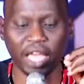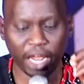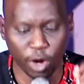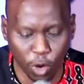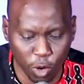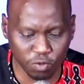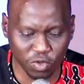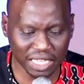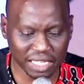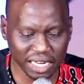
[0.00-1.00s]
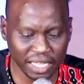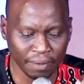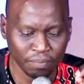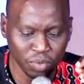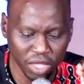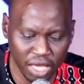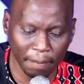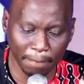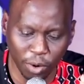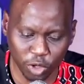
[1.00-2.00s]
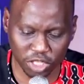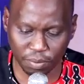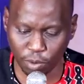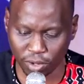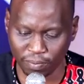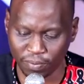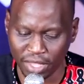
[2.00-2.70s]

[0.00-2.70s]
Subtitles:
and obviously impossible?